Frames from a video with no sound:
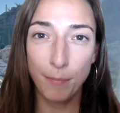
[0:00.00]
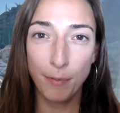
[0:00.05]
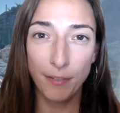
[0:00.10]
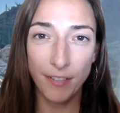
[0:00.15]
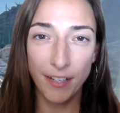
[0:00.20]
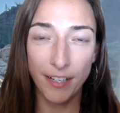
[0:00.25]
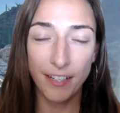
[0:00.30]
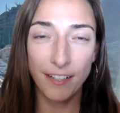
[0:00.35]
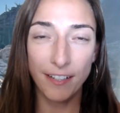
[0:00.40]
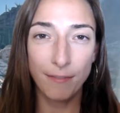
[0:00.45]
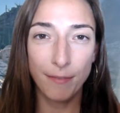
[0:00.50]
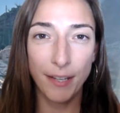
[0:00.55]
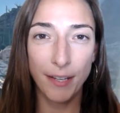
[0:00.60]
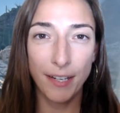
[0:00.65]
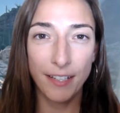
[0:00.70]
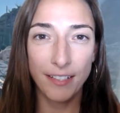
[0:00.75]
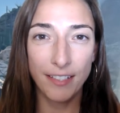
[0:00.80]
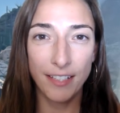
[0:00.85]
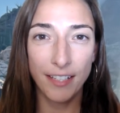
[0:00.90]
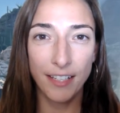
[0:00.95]
preventative
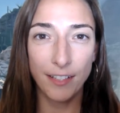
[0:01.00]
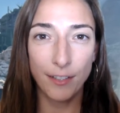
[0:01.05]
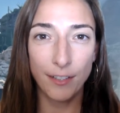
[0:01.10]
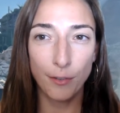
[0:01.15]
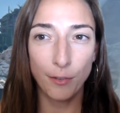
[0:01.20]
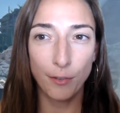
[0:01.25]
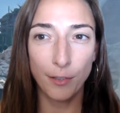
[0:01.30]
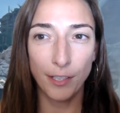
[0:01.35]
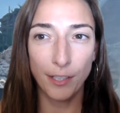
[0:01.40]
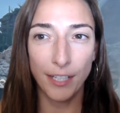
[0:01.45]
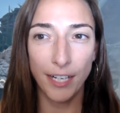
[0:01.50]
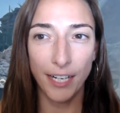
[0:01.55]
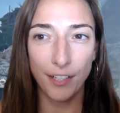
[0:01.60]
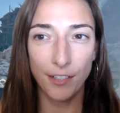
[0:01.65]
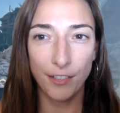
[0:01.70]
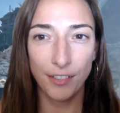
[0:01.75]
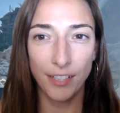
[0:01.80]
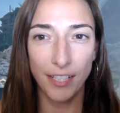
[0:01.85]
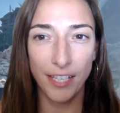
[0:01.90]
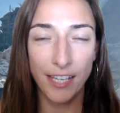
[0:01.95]
medicine or
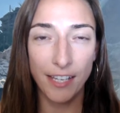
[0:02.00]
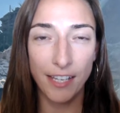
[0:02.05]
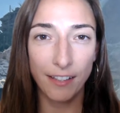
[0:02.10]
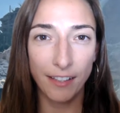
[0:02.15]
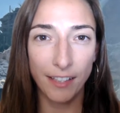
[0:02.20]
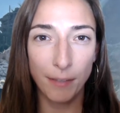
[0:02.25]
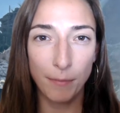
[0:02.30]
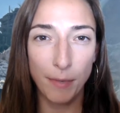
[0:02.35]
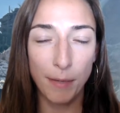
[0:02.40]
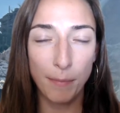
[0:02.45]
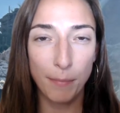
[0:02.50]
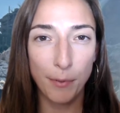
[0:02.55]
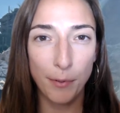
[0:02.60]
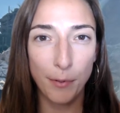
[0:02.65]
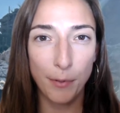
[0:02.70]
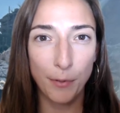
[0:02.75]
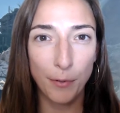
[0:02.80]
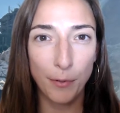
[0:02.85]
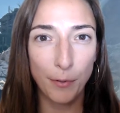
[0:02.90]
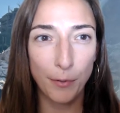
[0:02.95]
actually healing
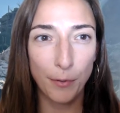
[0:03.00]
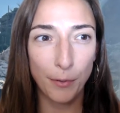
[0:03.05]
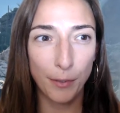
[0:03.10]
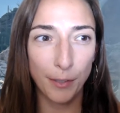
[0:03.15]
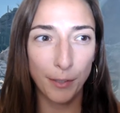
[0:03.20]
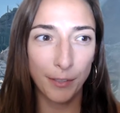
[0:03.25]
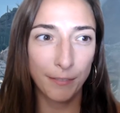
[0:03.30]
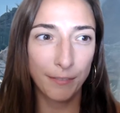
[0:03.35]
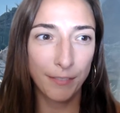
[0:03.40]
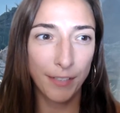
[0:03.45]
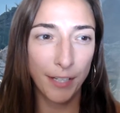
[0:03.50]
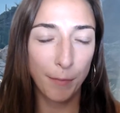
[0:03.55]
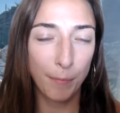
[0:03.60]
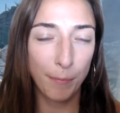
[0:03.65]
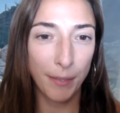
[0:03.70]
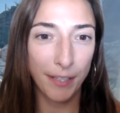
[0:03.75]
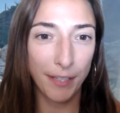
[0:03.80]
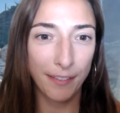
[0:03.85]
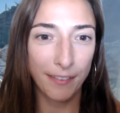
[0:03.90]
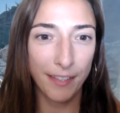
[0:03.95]
people or
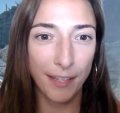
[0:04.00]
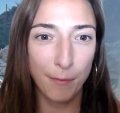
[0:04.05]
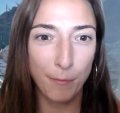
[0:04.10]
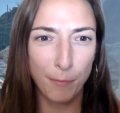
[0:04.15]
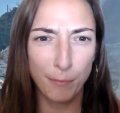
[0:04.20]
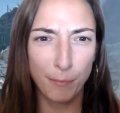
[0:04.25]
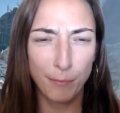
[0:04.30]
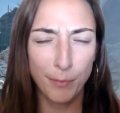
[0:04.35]
helping them